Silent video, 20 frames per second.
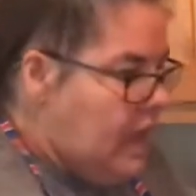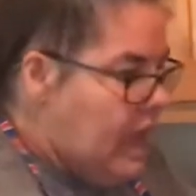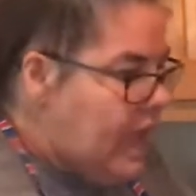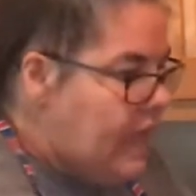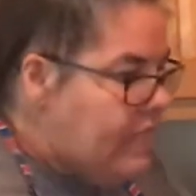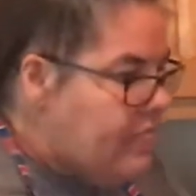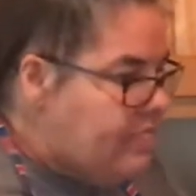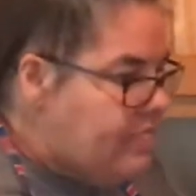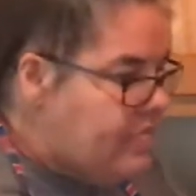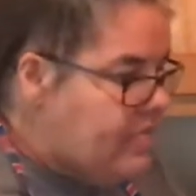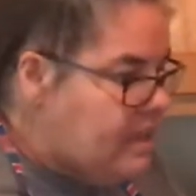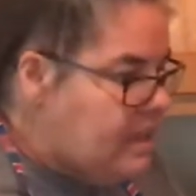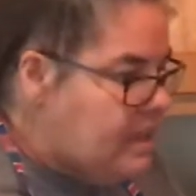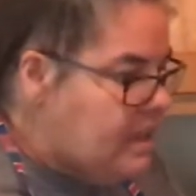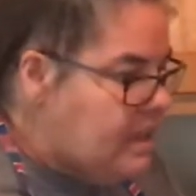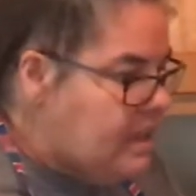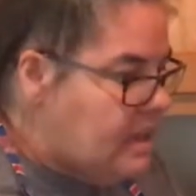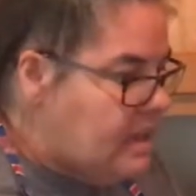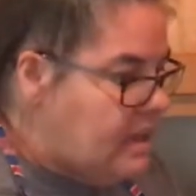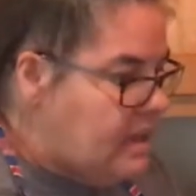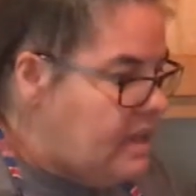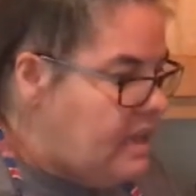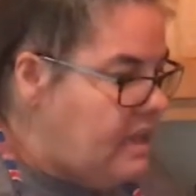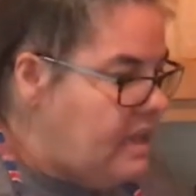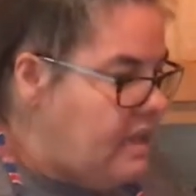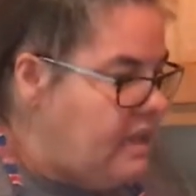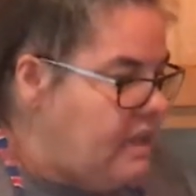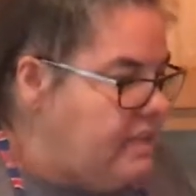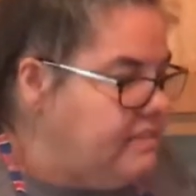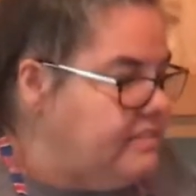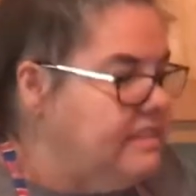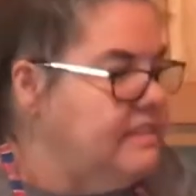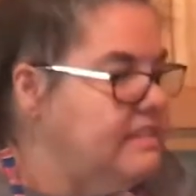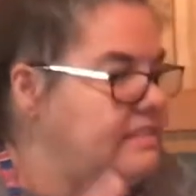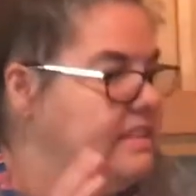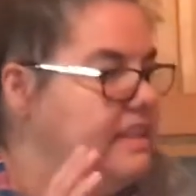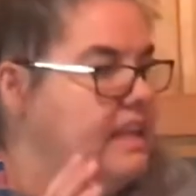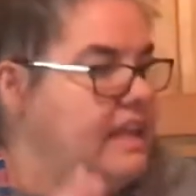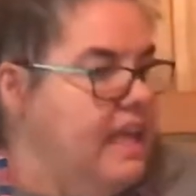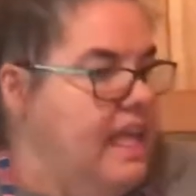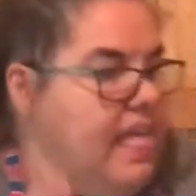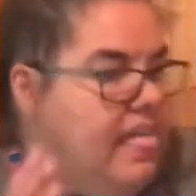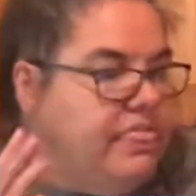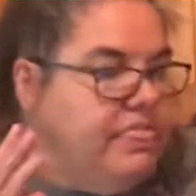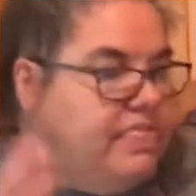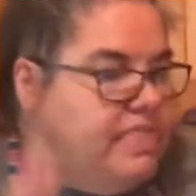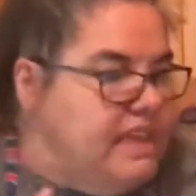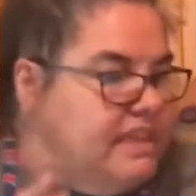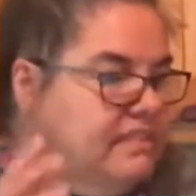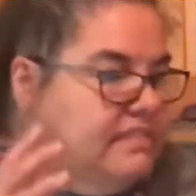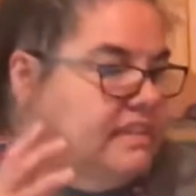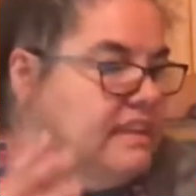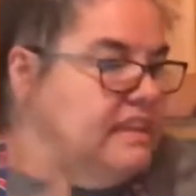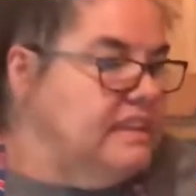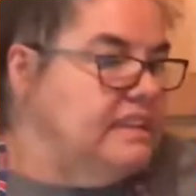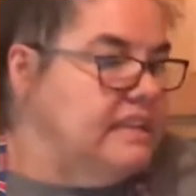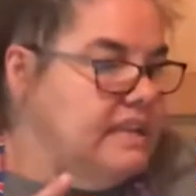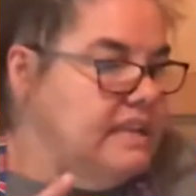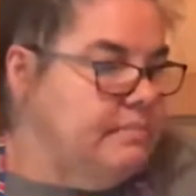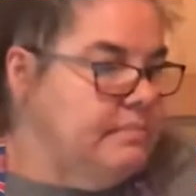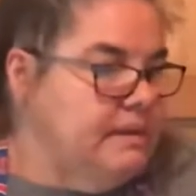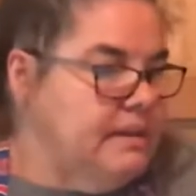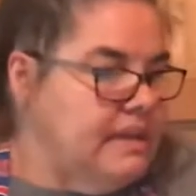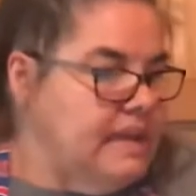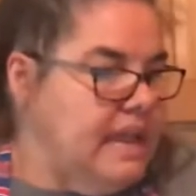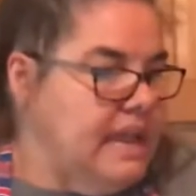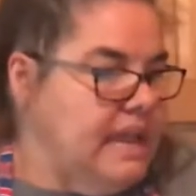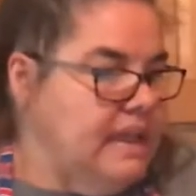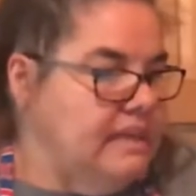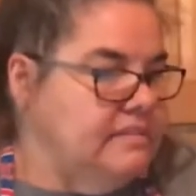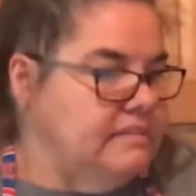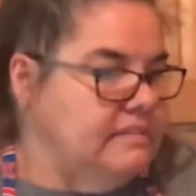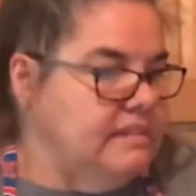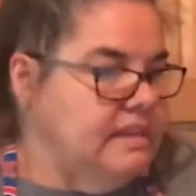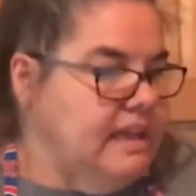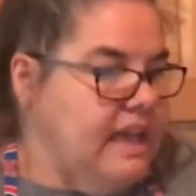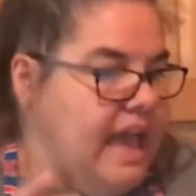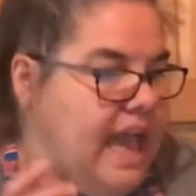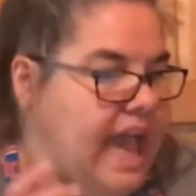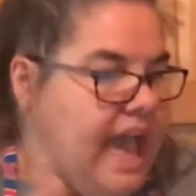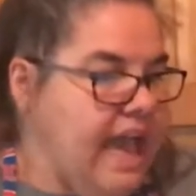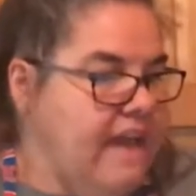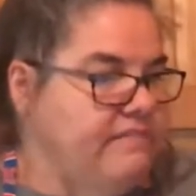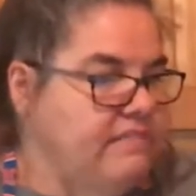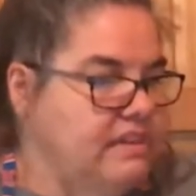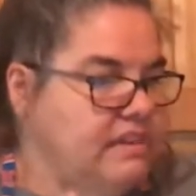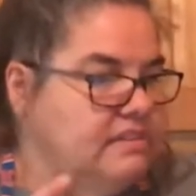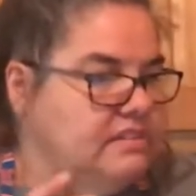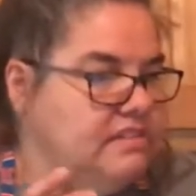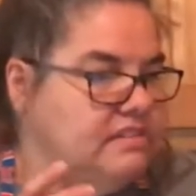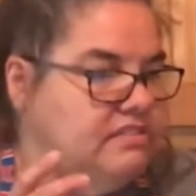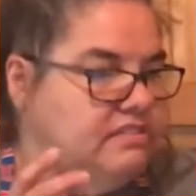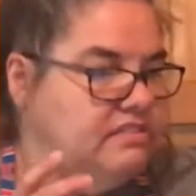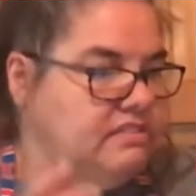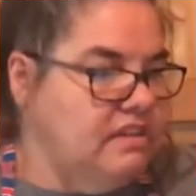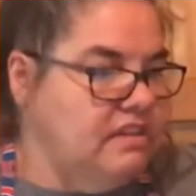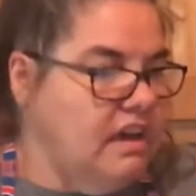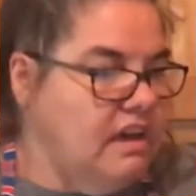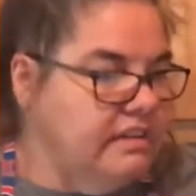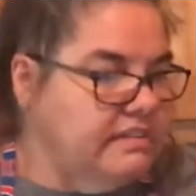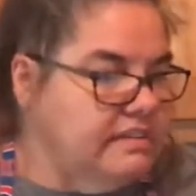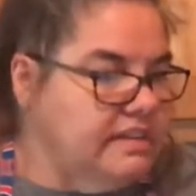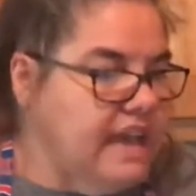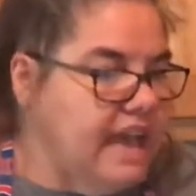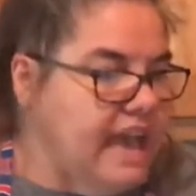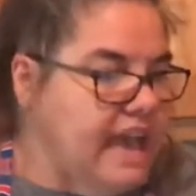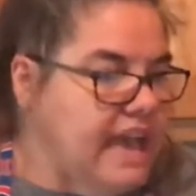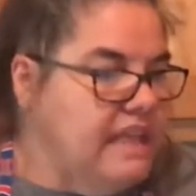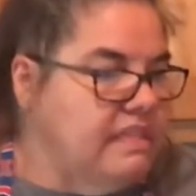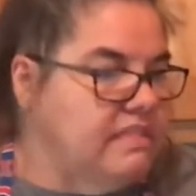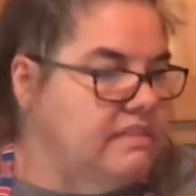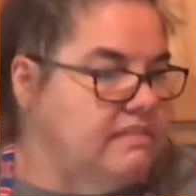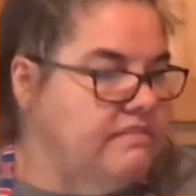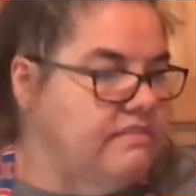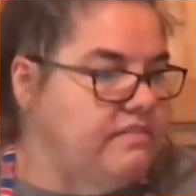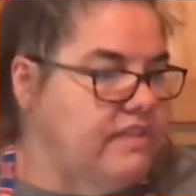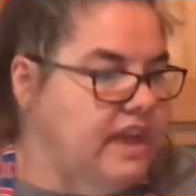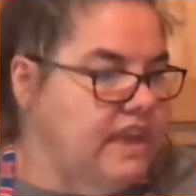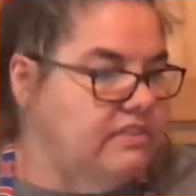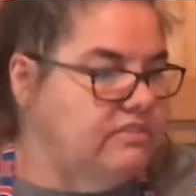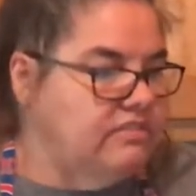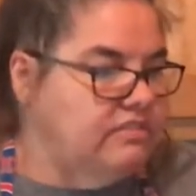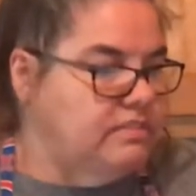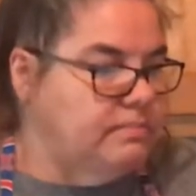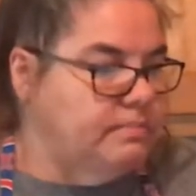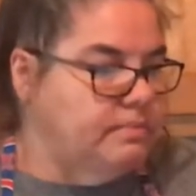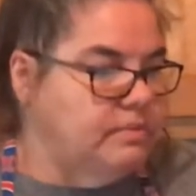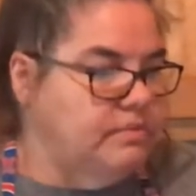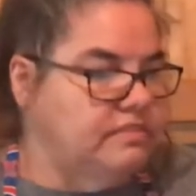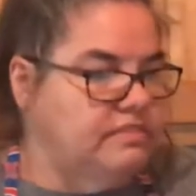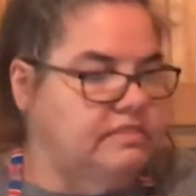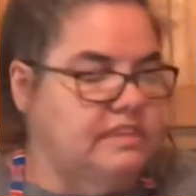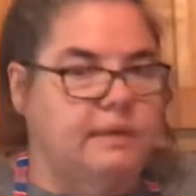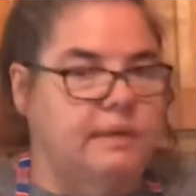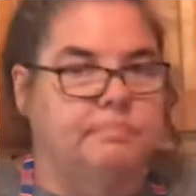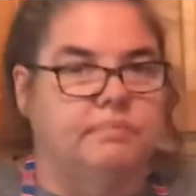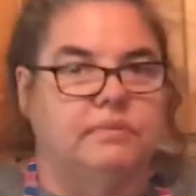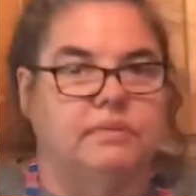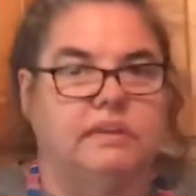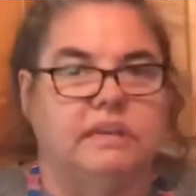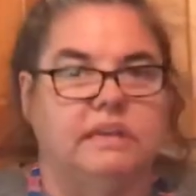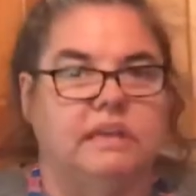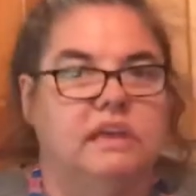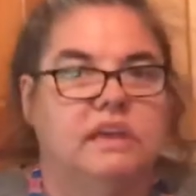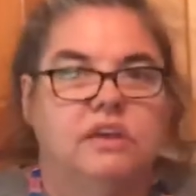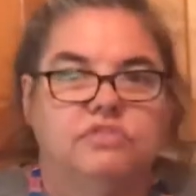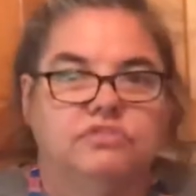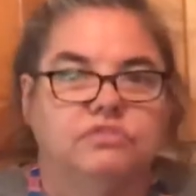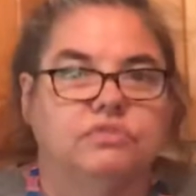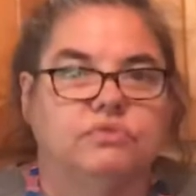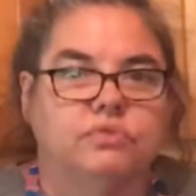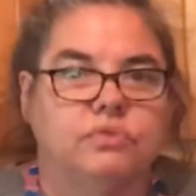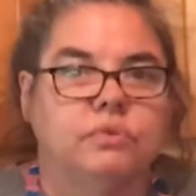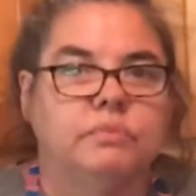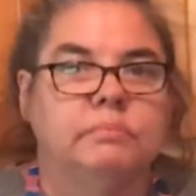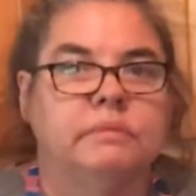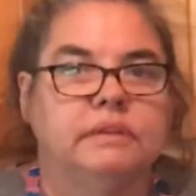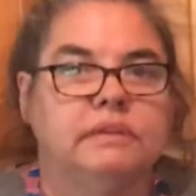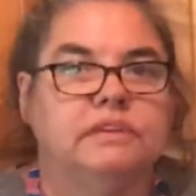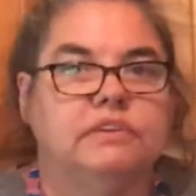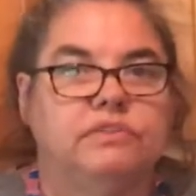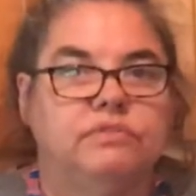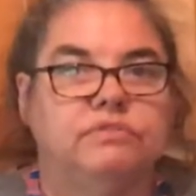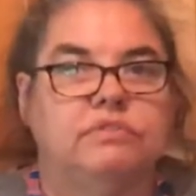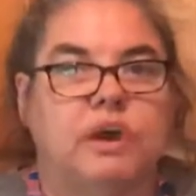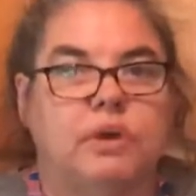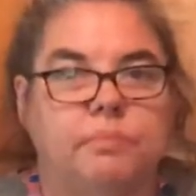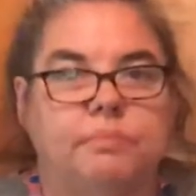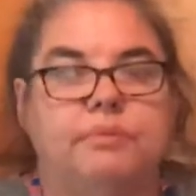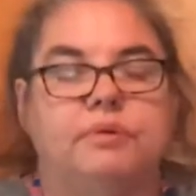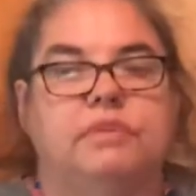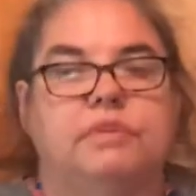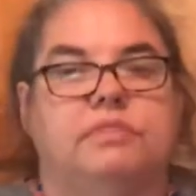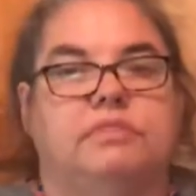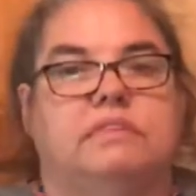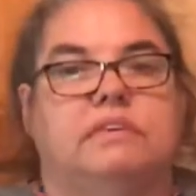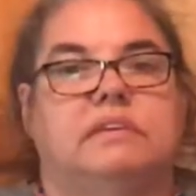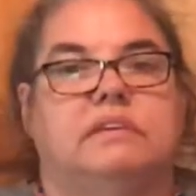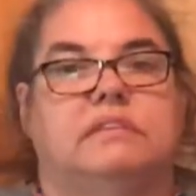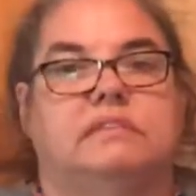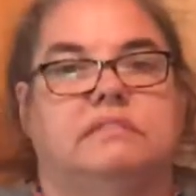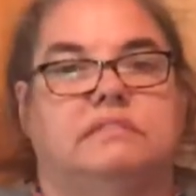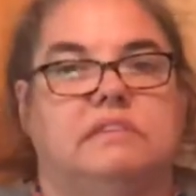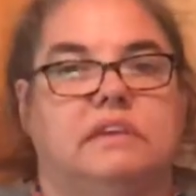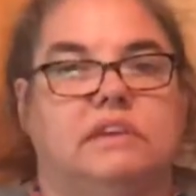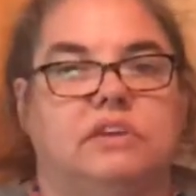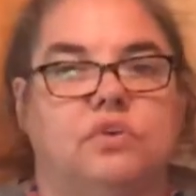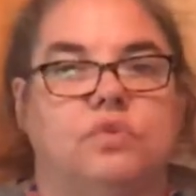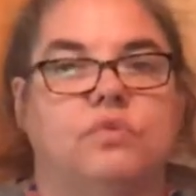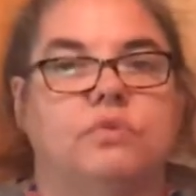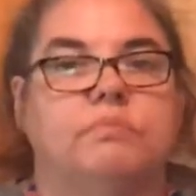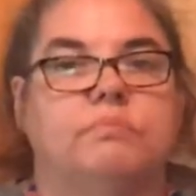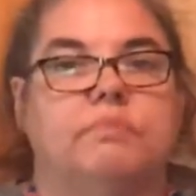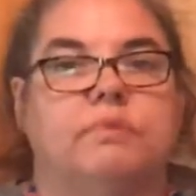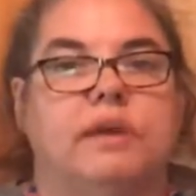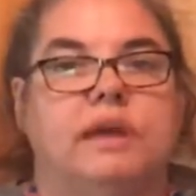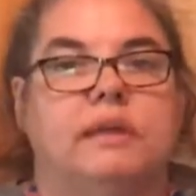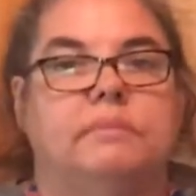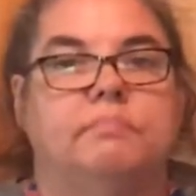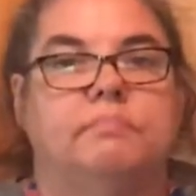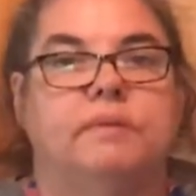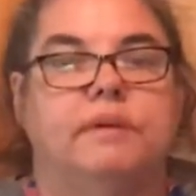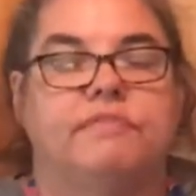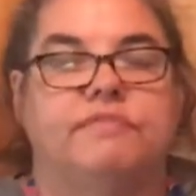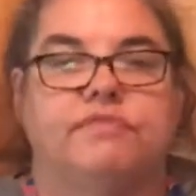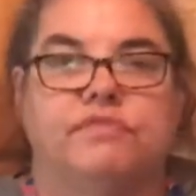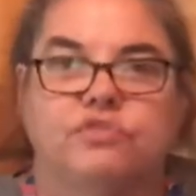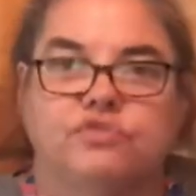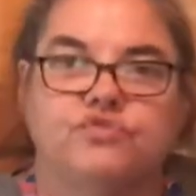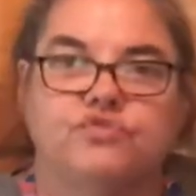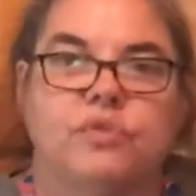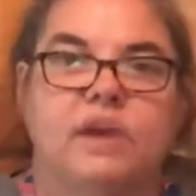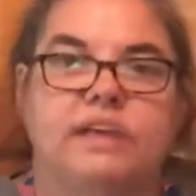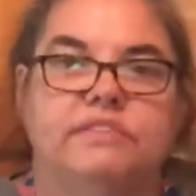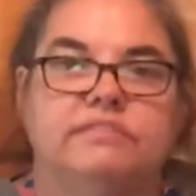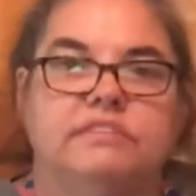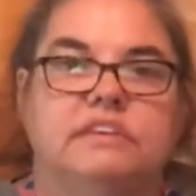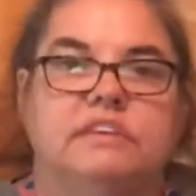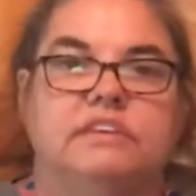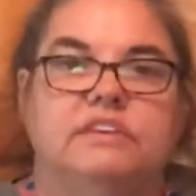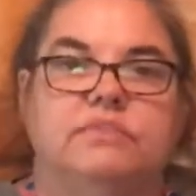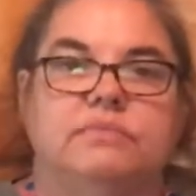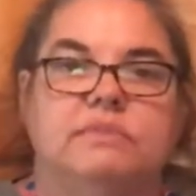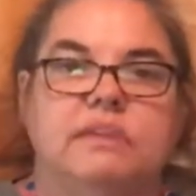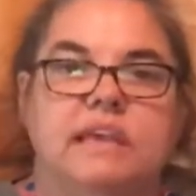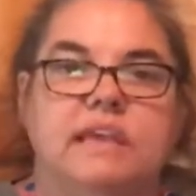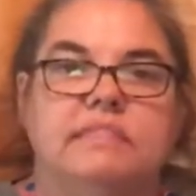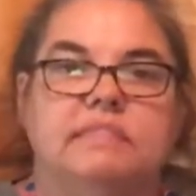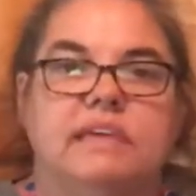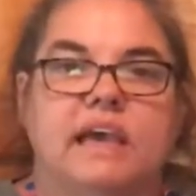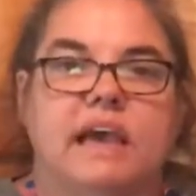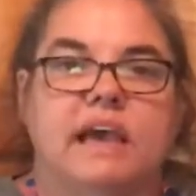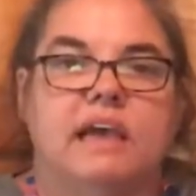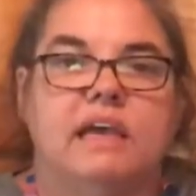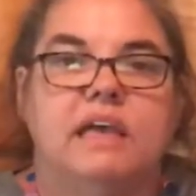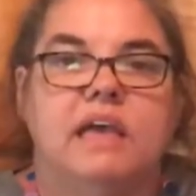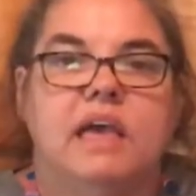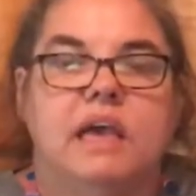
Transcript: And then it says this eliminates having to saute the vegetables separately. So normally you don't put this in cornbread, but for dressing you need that.